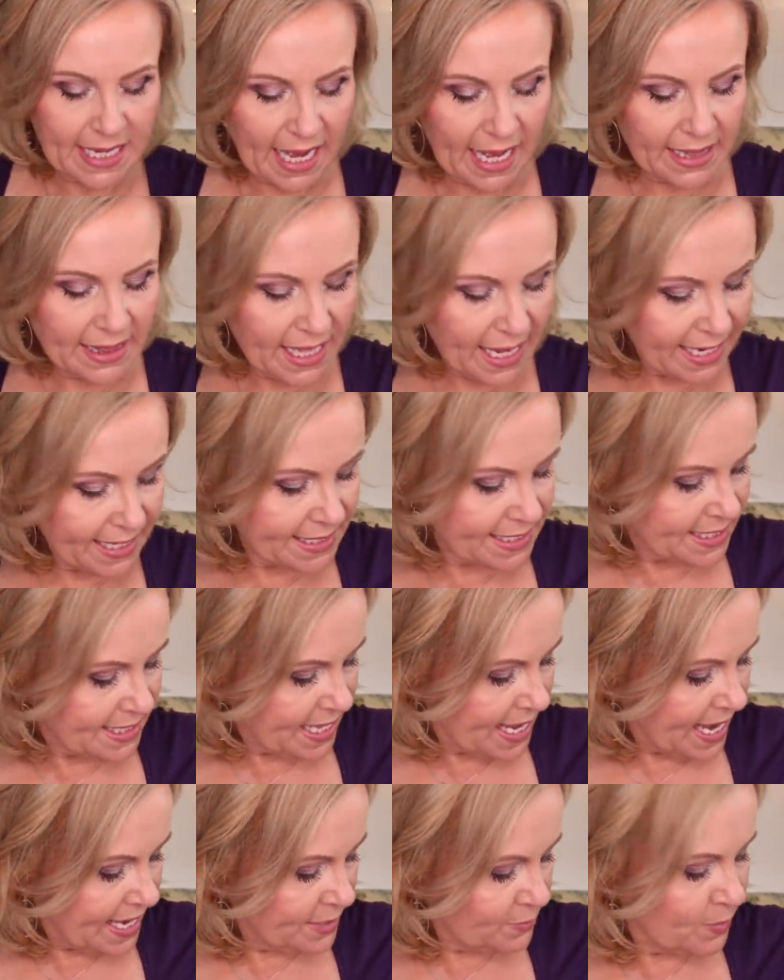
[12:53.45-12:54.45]
I liked
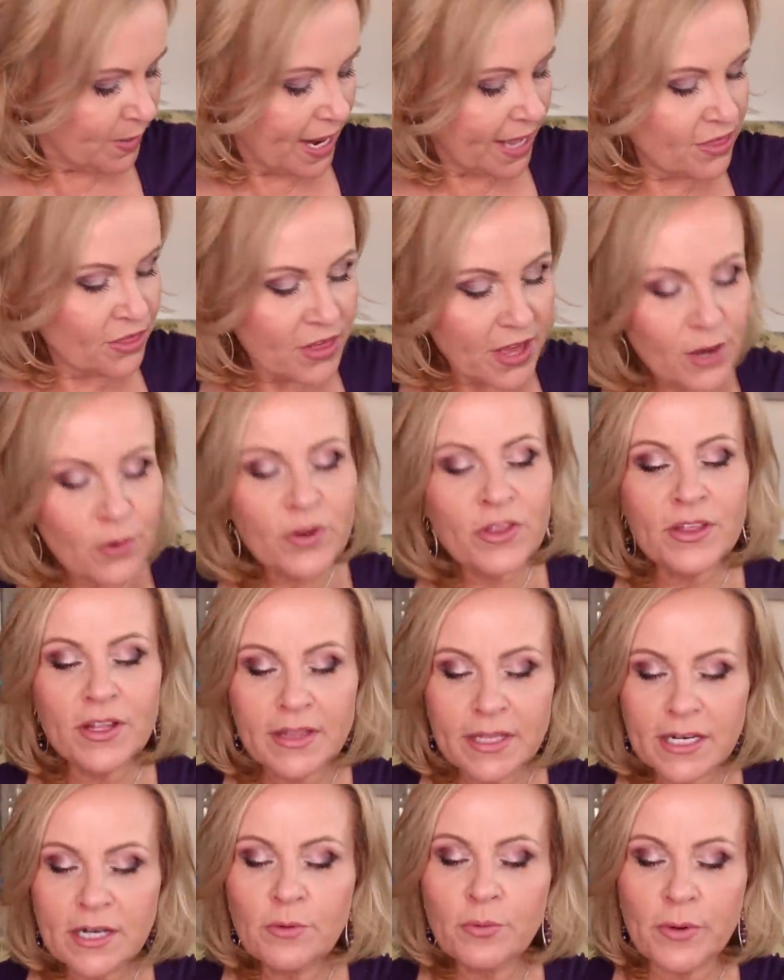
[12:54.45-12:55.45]
that, but I think with a
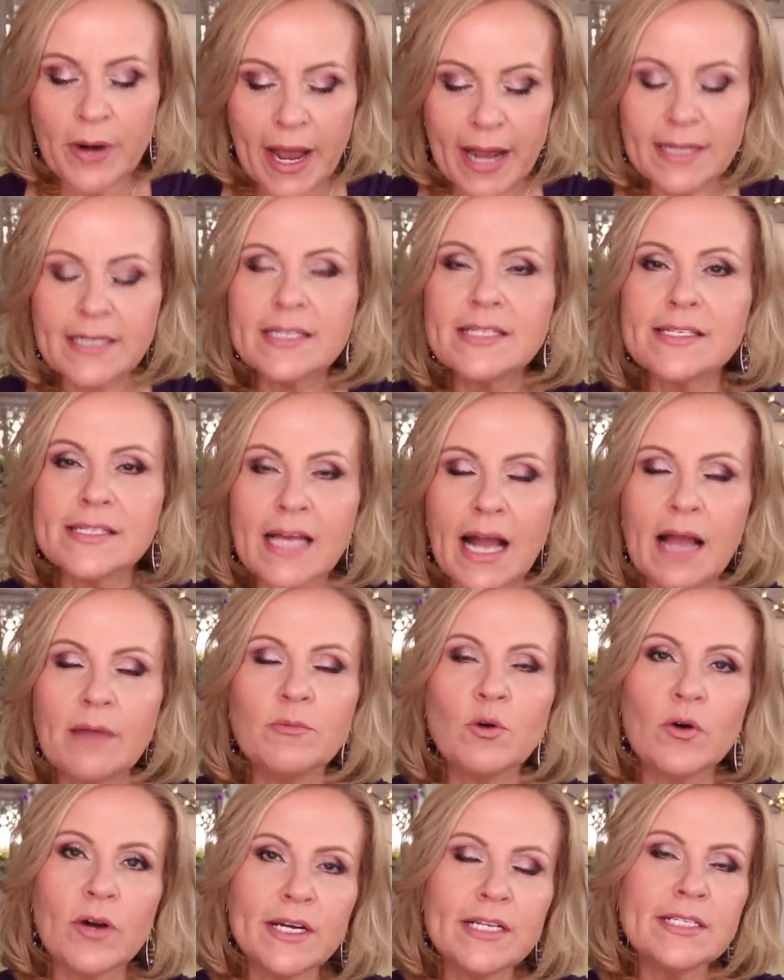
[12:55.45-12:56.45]
little practice, I'm
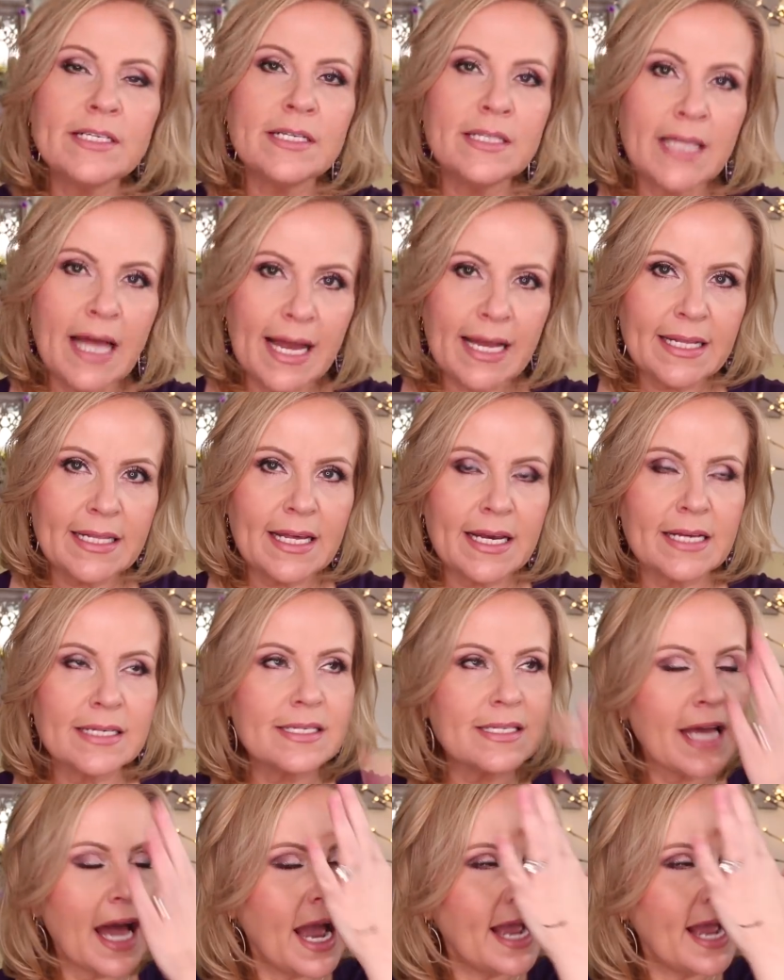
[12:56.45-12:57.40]
going to like this.